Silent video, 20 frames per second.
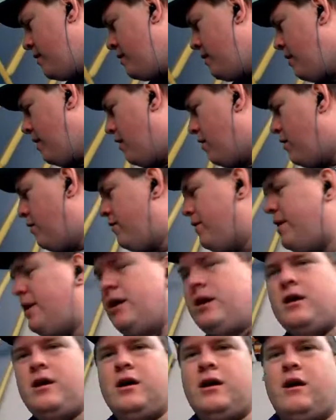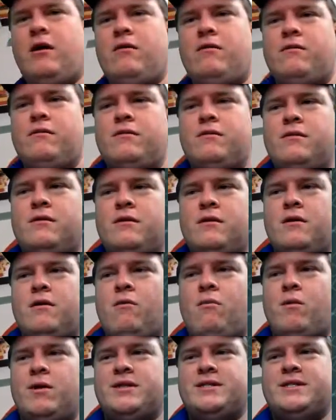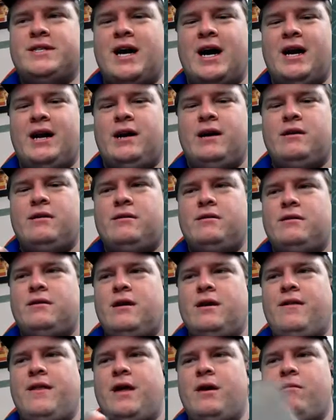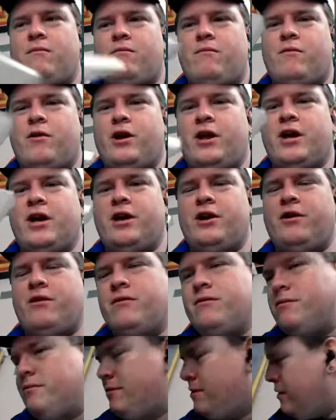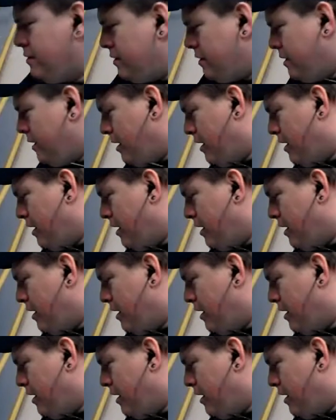are only, you know, one-sided. And then what are you going to do? You